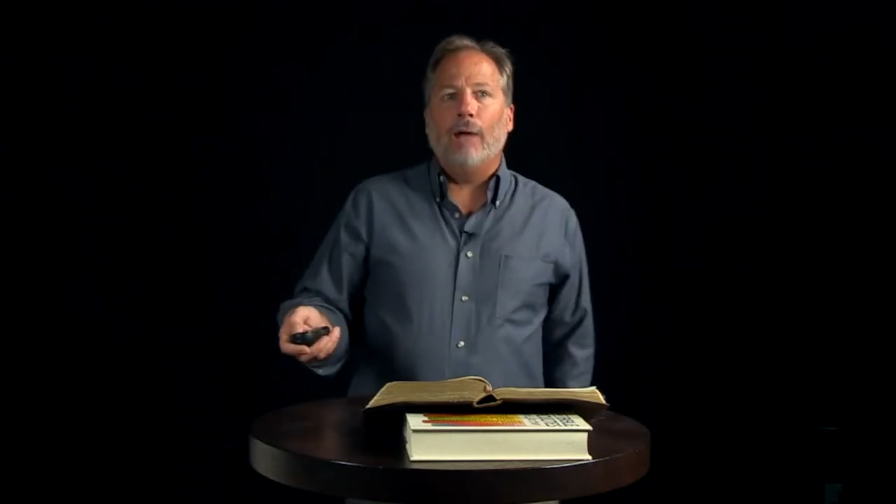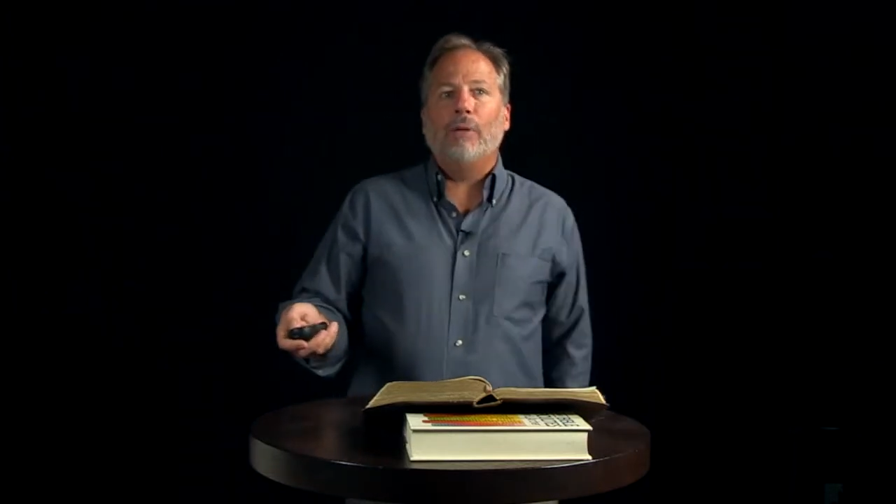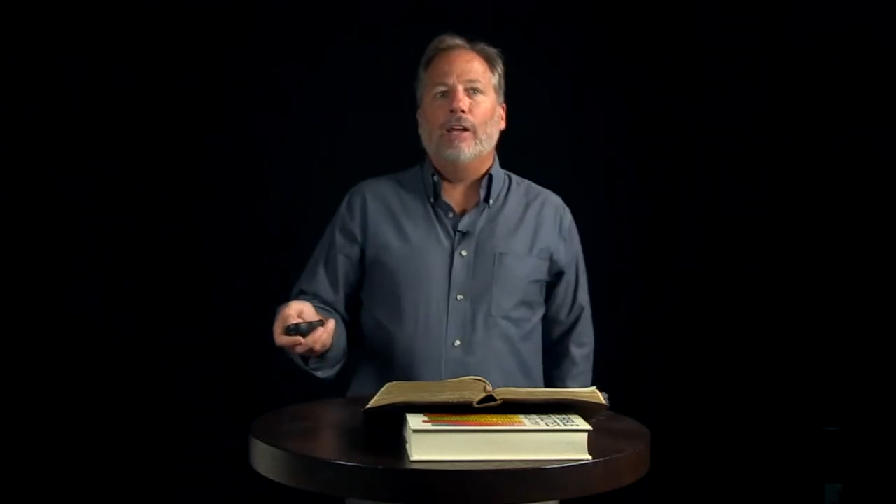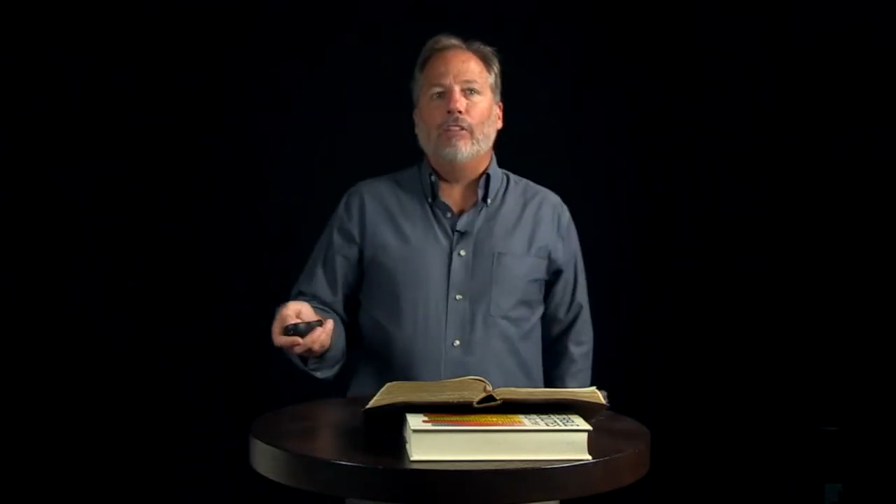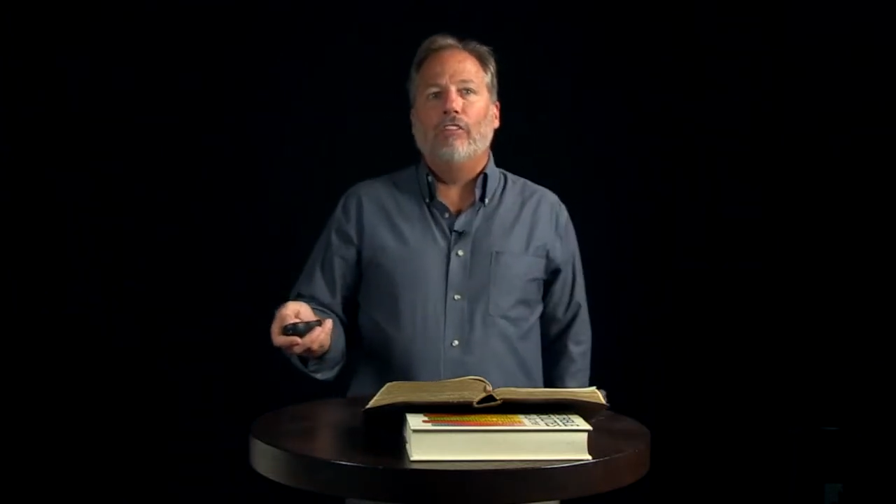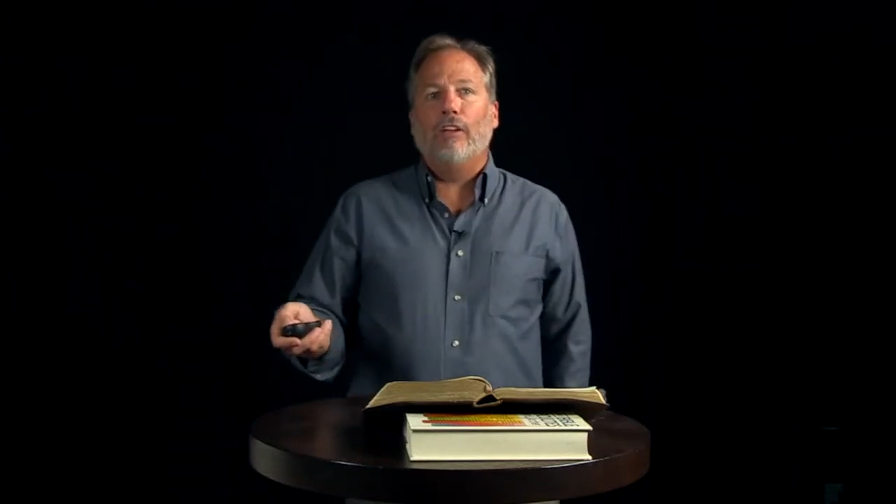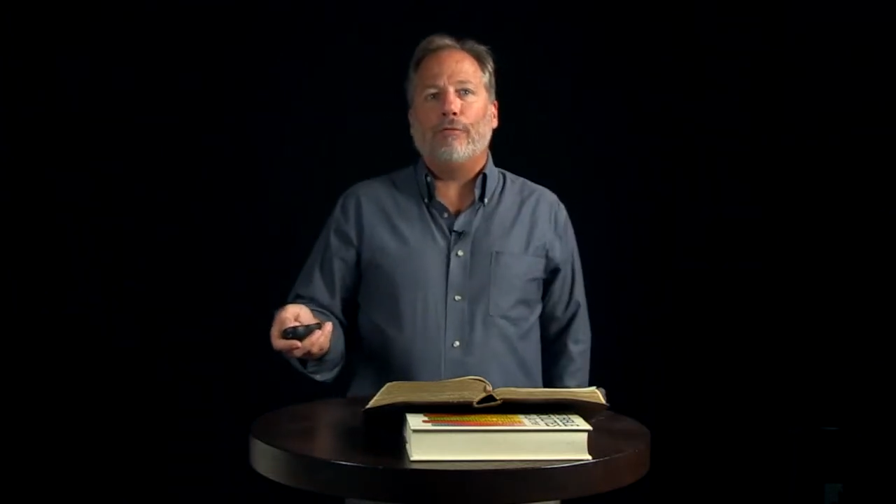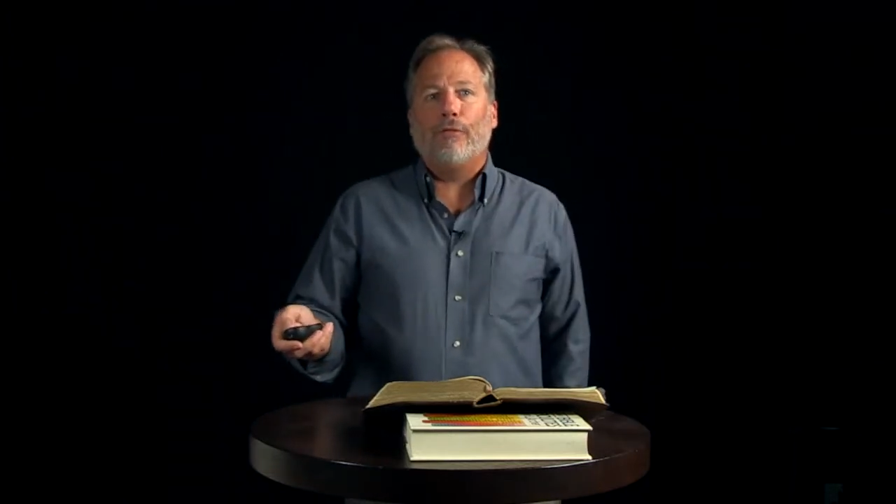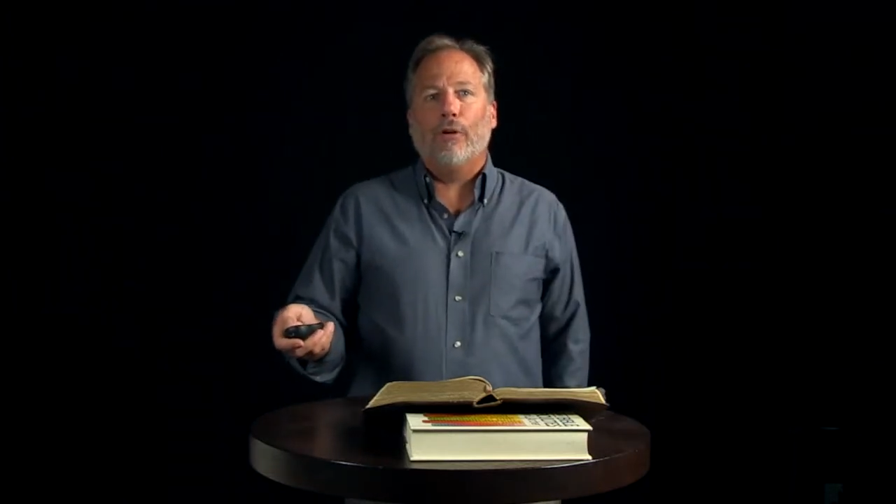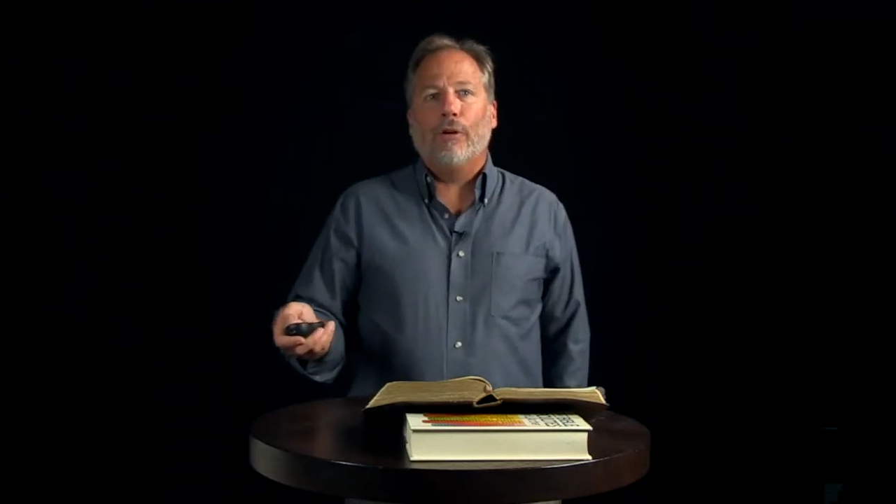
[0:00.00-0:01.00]
I'm going to
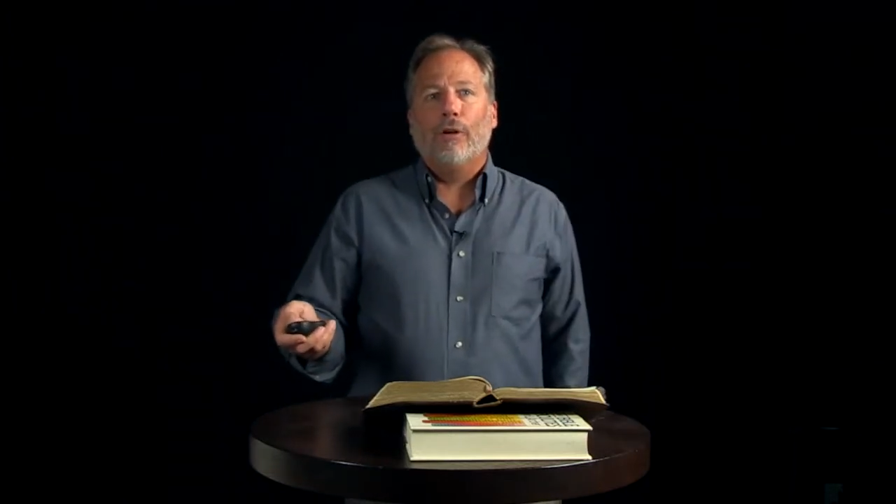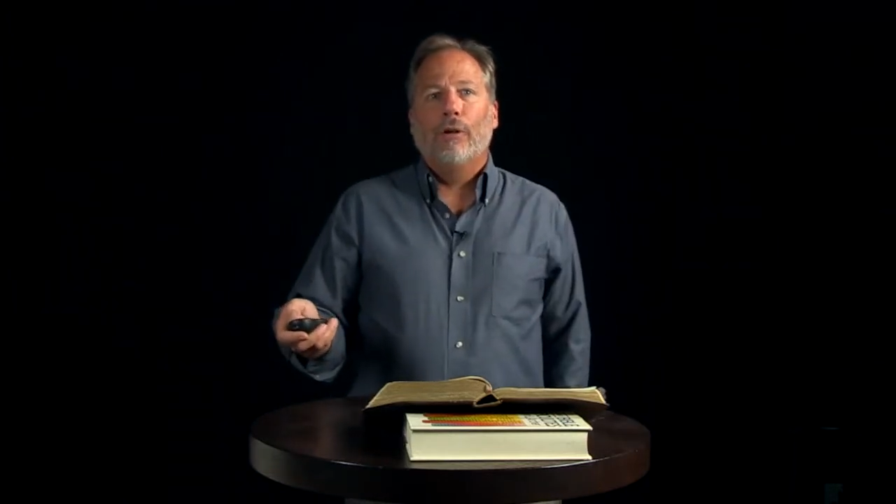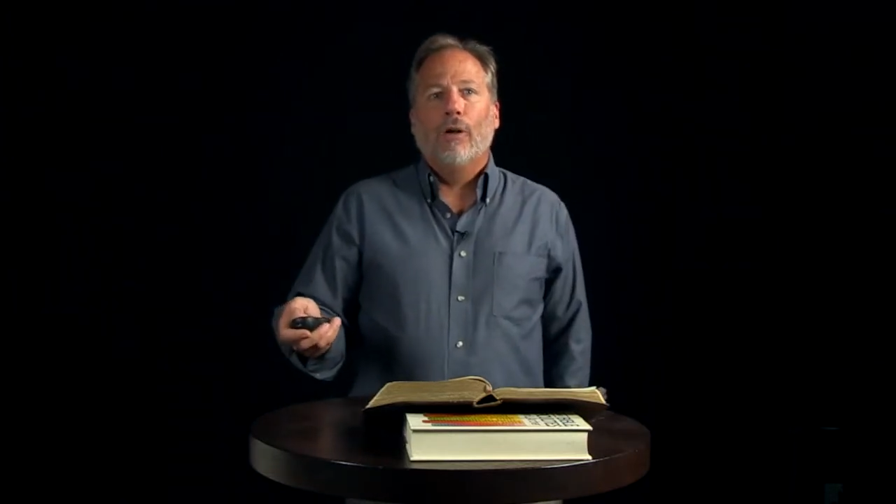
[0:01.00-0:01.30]
differ.